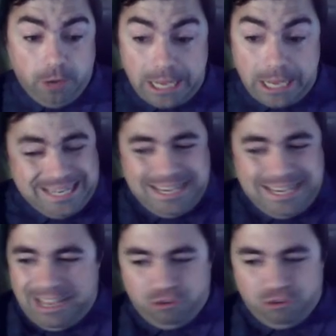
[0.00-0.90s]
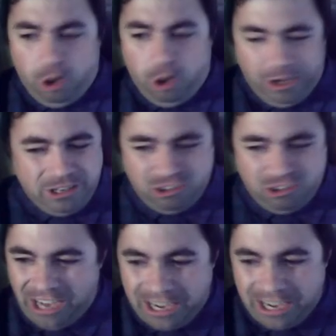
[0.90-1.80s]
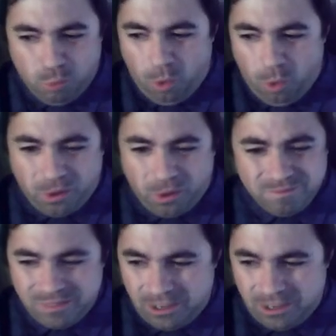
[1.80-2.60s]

Uh, as you know, any standing water